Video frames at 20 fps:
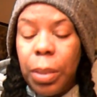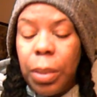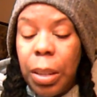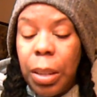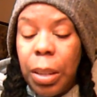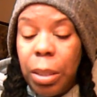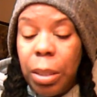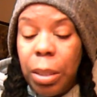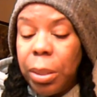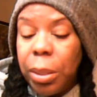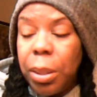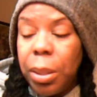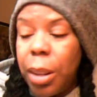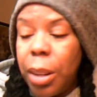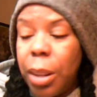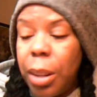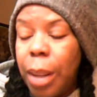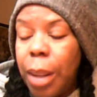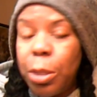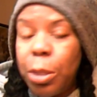It looked
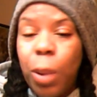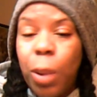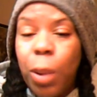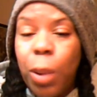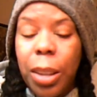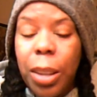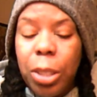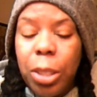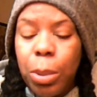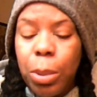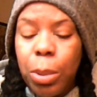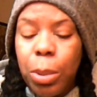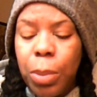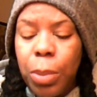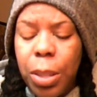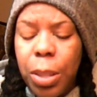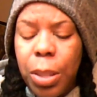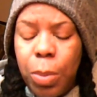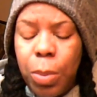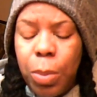good. I tried to.
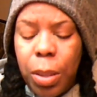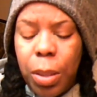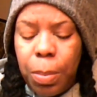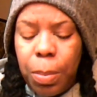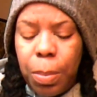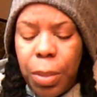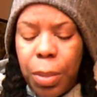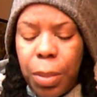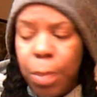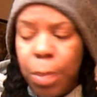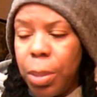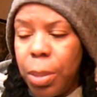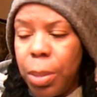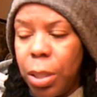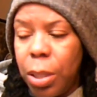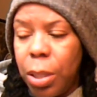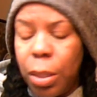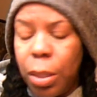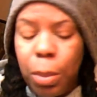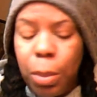This
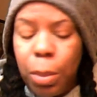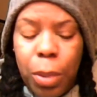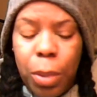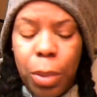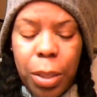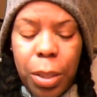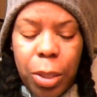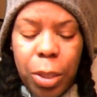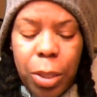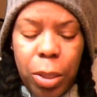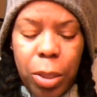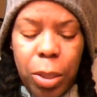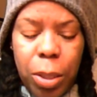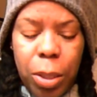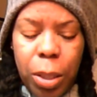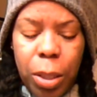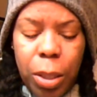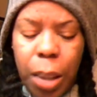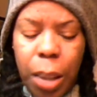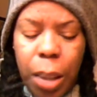particular one,
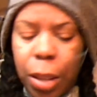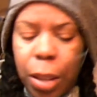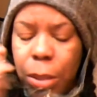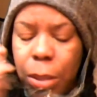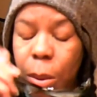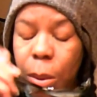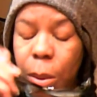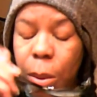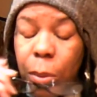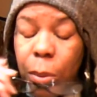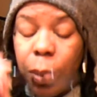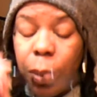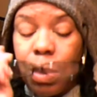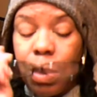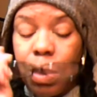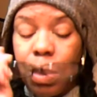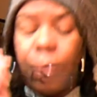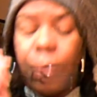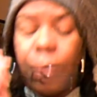took glasses off too.